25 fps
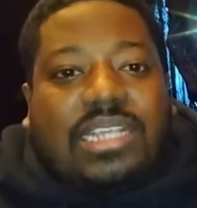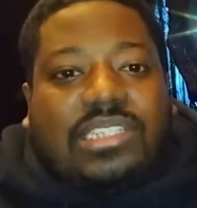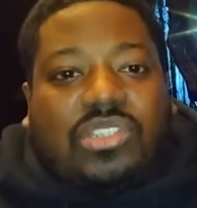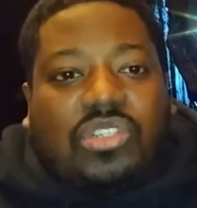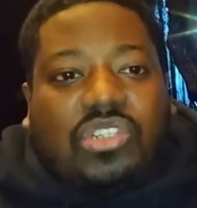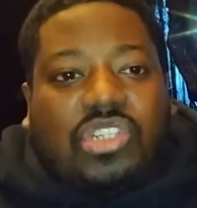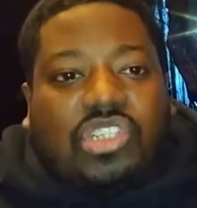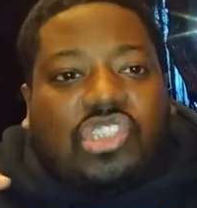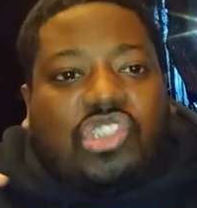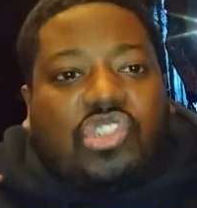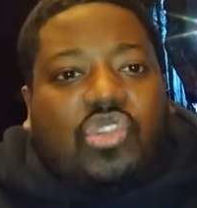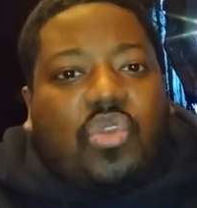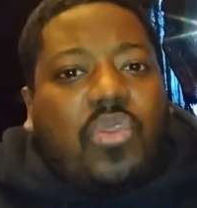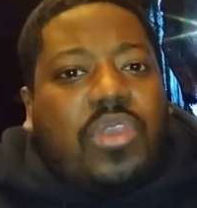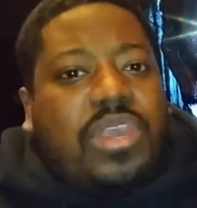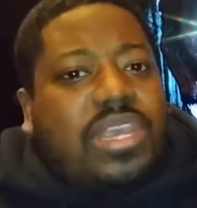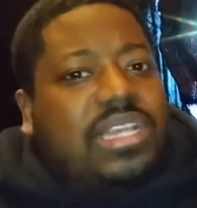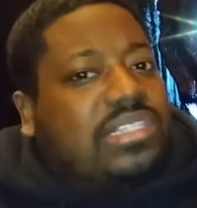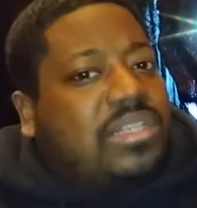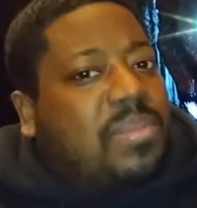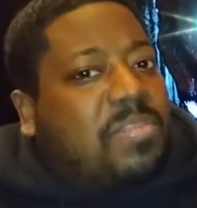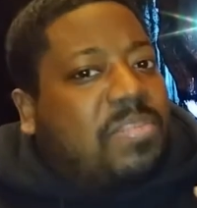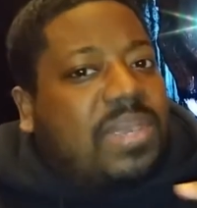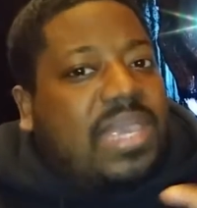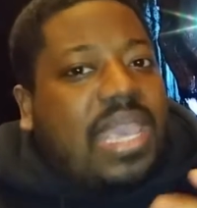so the story
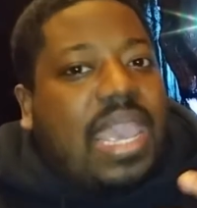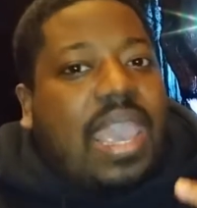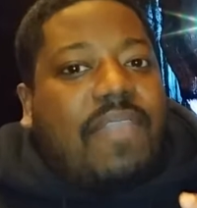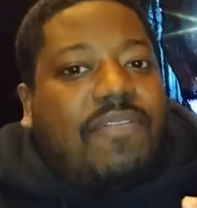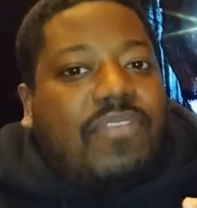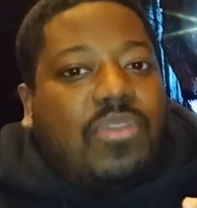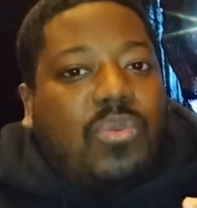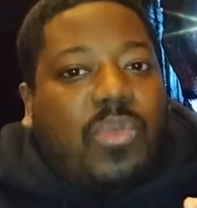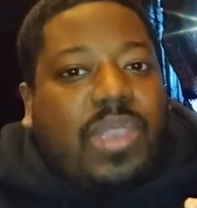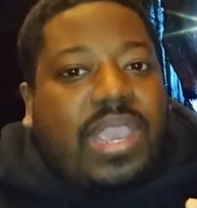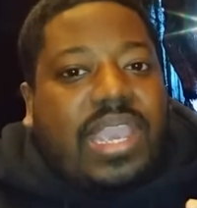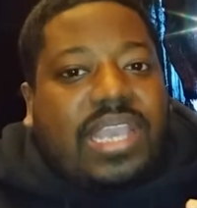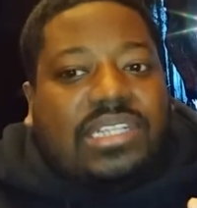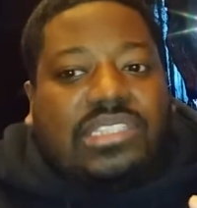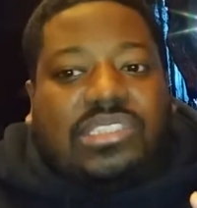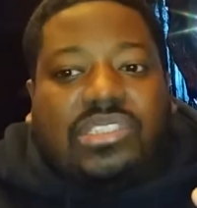is a bit everywhere,